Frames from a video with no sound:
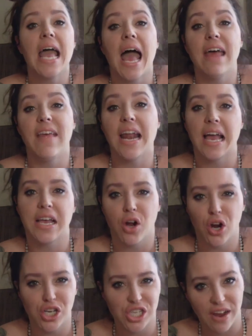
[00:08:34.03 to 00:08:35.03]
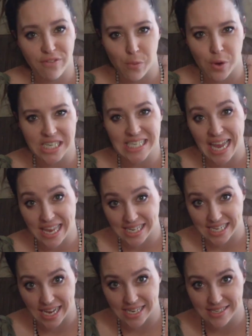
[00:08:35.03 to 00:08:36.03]
and then I encourage everyone to take
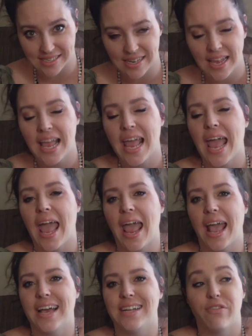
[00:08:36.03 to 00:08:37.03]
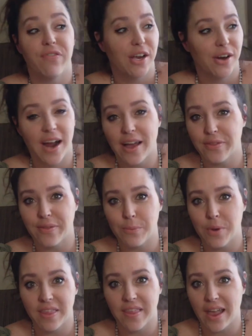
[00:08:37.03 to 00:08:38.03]
the test and figure out
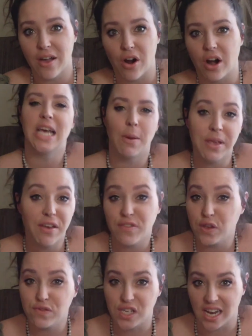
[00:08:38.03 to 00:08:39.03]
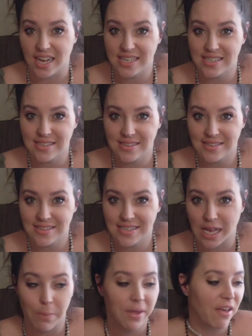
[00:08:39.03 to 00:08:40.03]
what they are. Tell me if you've done it.
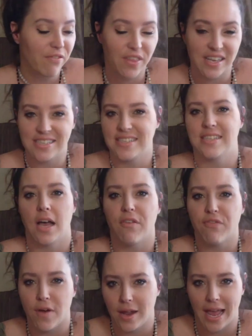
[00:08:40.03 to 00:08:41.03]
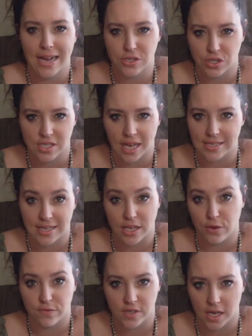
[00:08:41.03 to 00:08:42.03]
Tell me if this is a fun exercise that
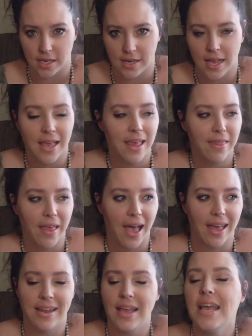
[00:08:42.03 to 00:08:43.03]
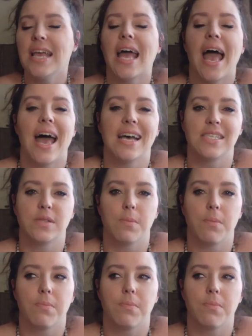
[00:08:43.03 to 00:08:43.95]
you've done that has